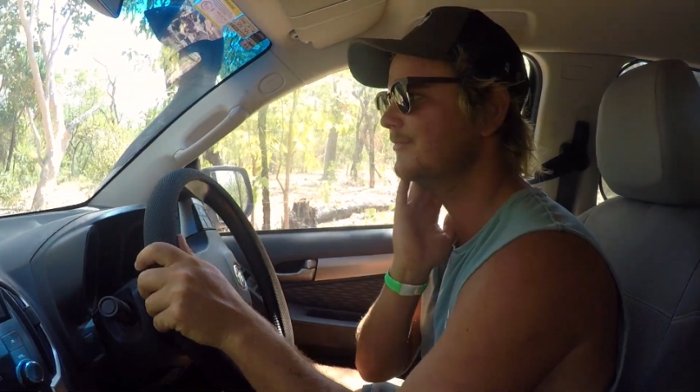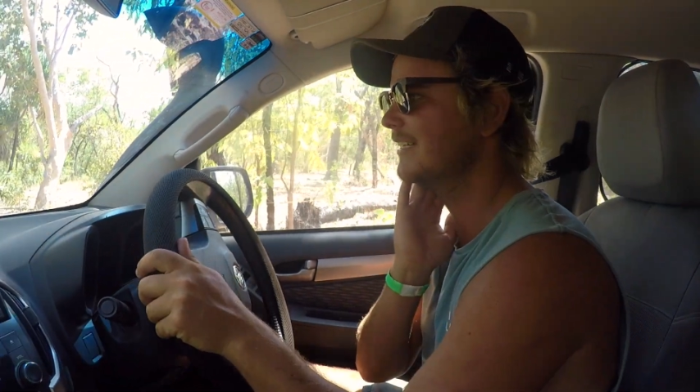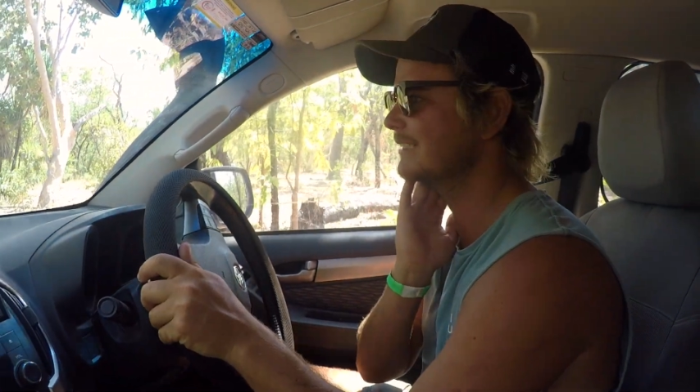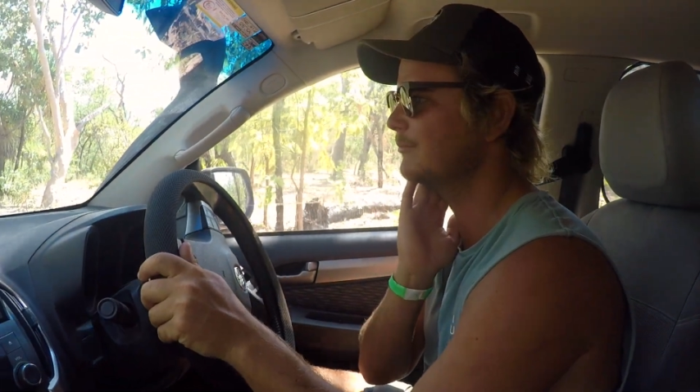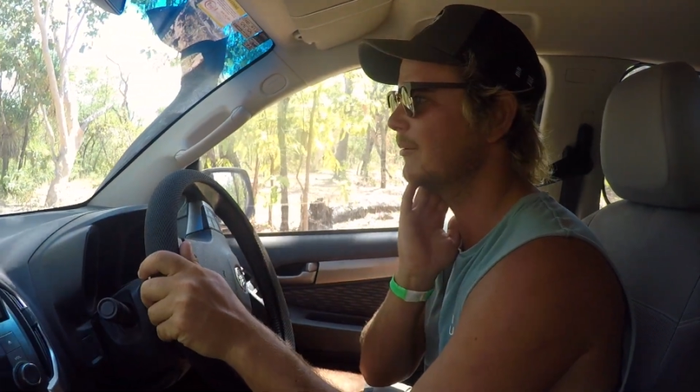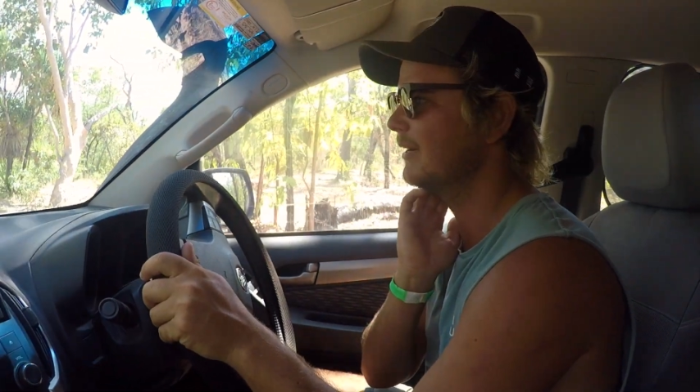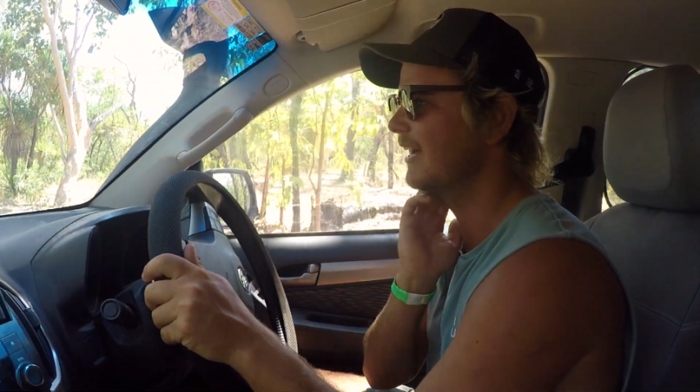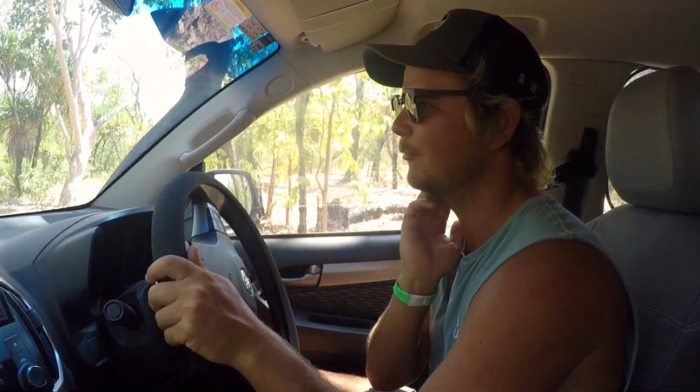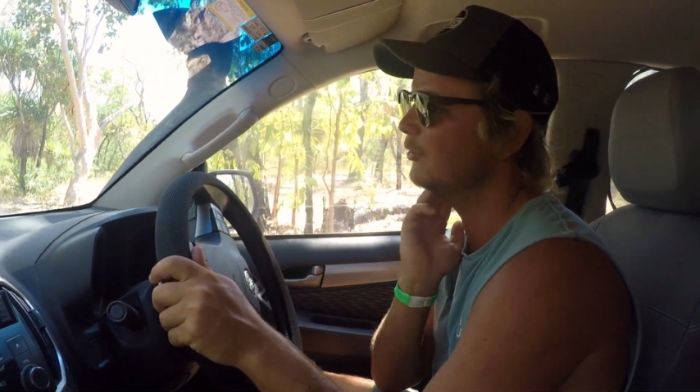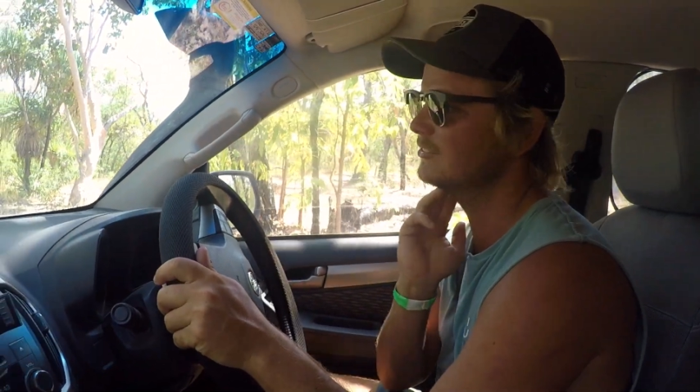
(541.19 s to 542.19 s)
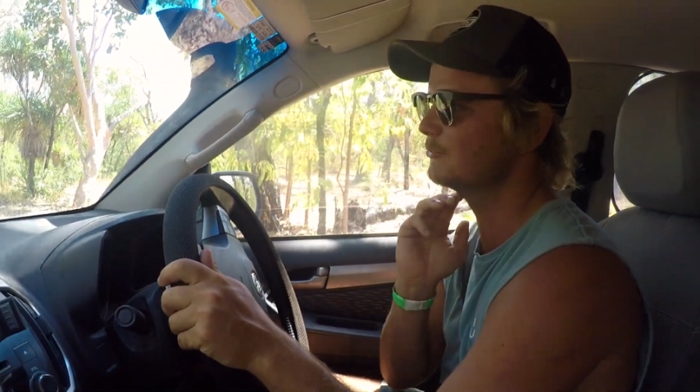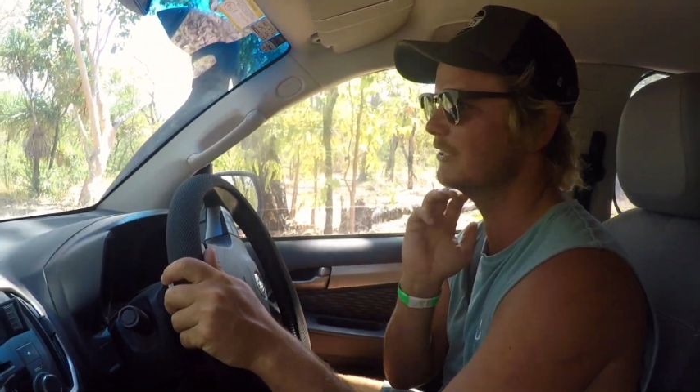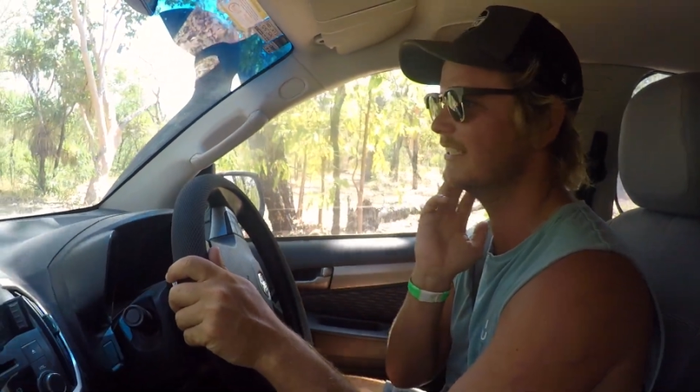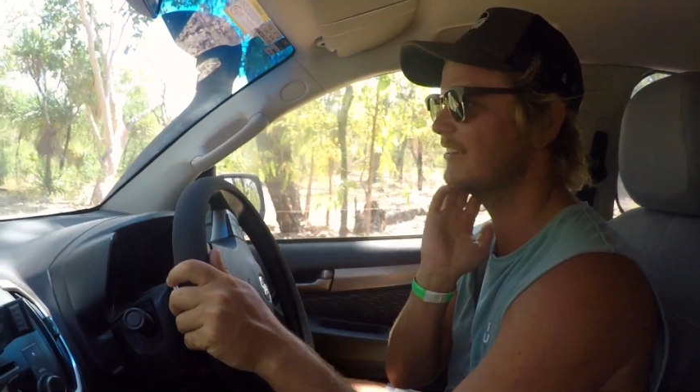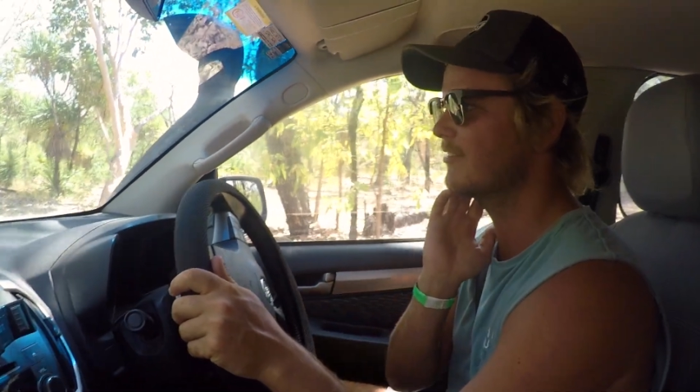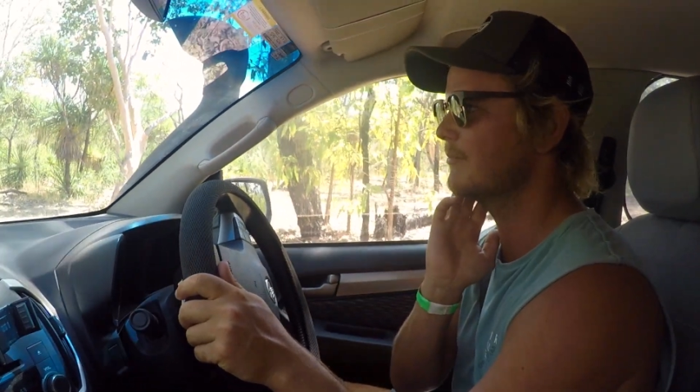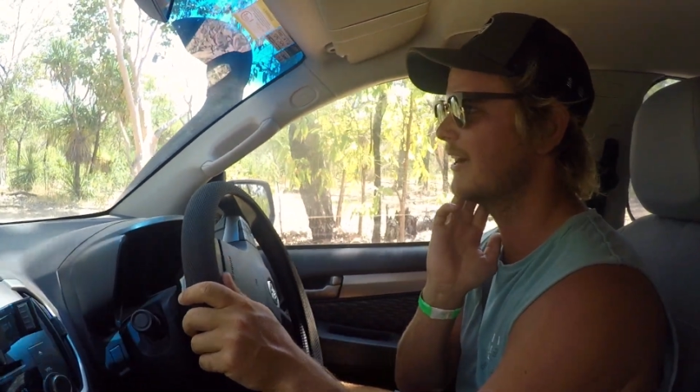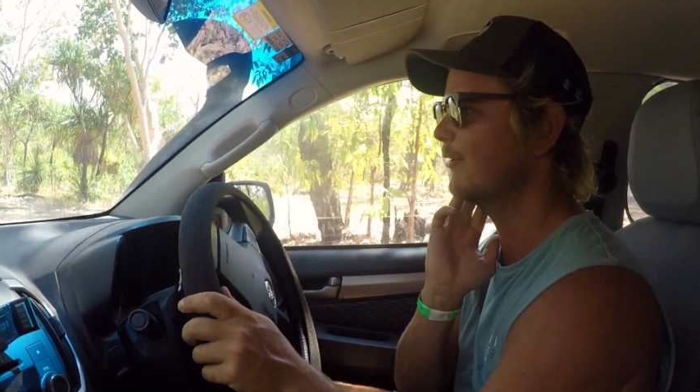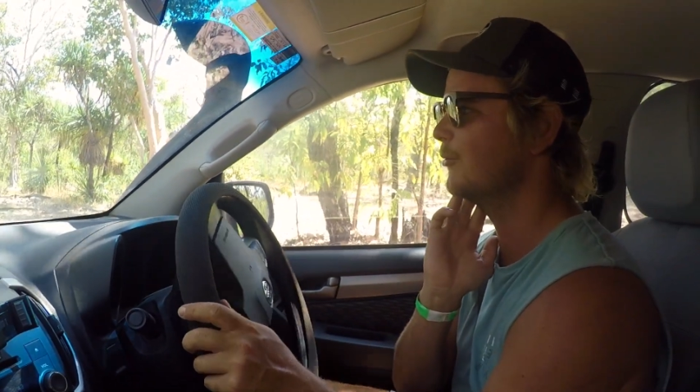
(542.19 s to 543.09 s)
That's my bad. I wasn't really giving them hell,